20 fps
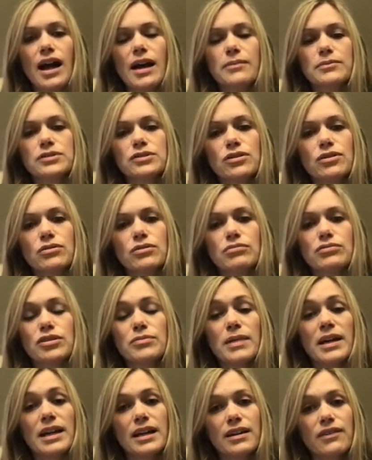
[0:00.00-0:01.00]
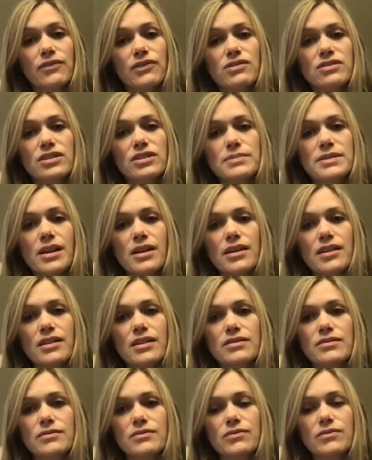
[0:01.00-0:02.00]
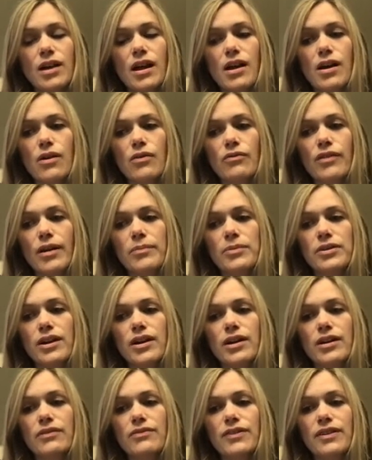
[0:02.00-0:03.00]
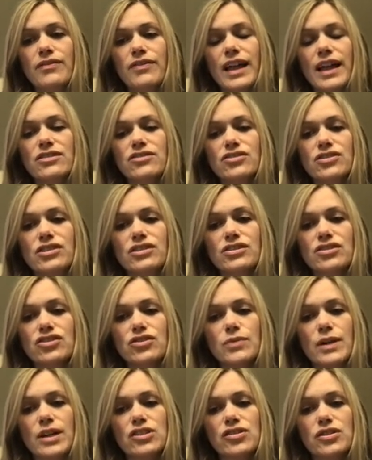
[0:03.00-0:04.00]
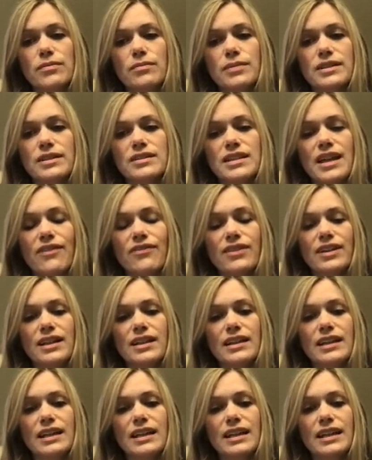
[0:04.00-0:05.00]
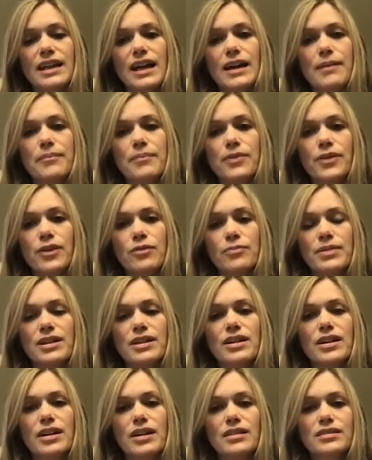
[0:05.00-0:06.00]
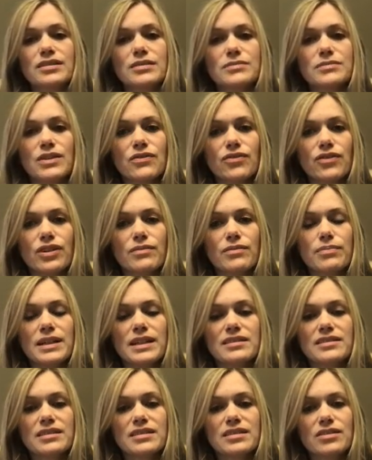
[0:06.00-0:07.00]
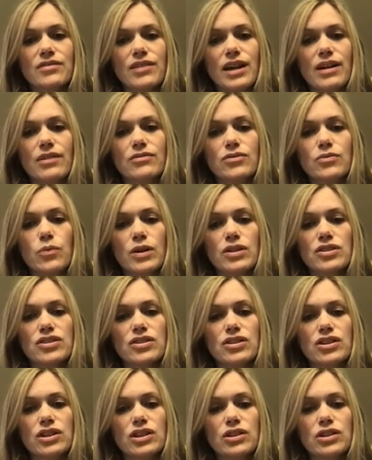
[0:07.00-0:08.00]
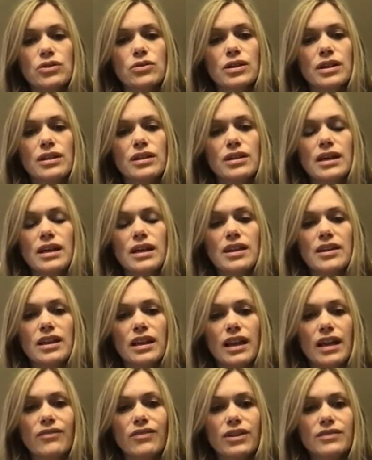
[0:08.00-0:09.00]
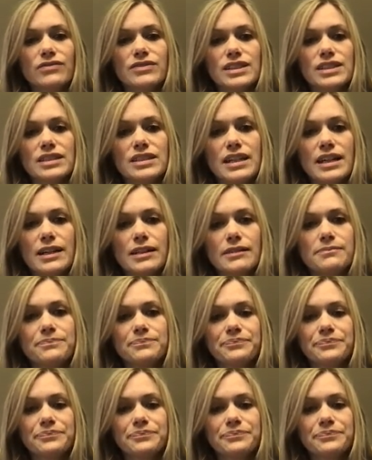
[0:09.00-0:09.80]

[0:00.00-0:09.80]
So you might get a few tips out of this webinar if that's your situation, but definitely there'd be some different pieces around what to include in the level of detail.